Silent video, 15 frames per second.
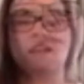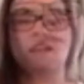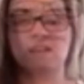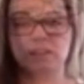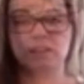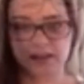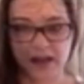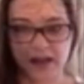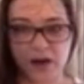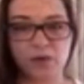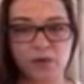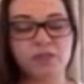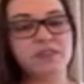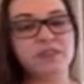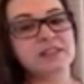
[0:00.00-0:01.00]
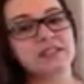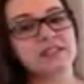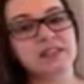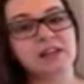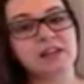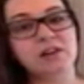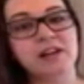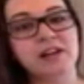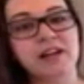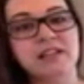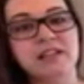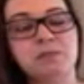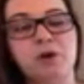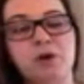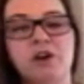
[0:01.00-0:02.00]
Now, this theory is
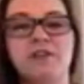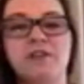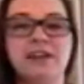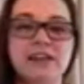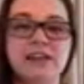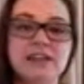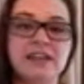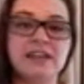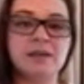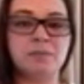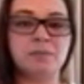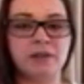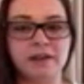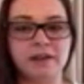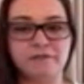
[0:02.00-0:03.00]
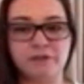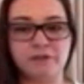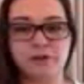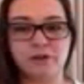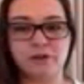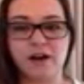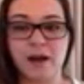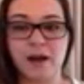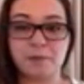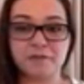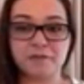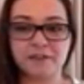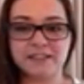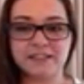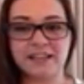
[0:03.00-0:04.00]
more of a geeky, playful,
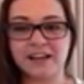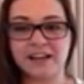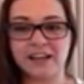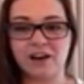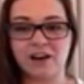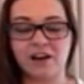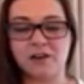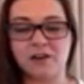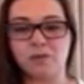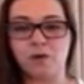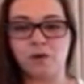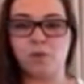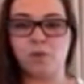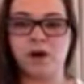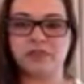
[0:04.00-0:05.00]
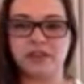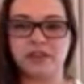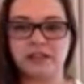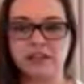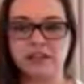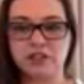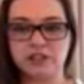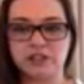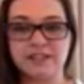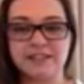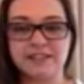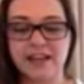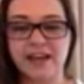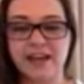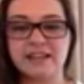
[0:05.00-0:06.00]
hyperfixating on one that she
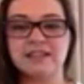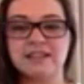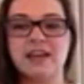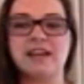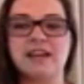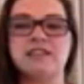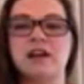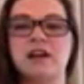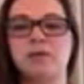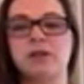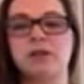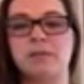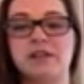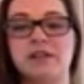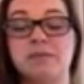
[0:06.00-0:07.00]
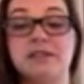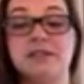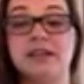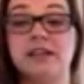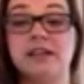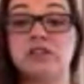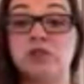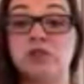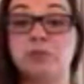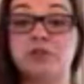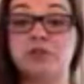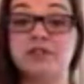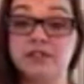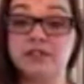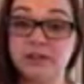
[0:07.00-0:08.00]
says, and it's not really meant to be taken super
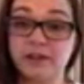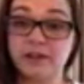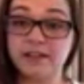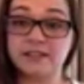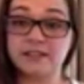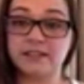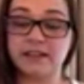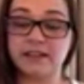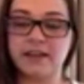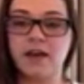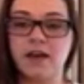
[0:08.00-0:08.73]
seriously,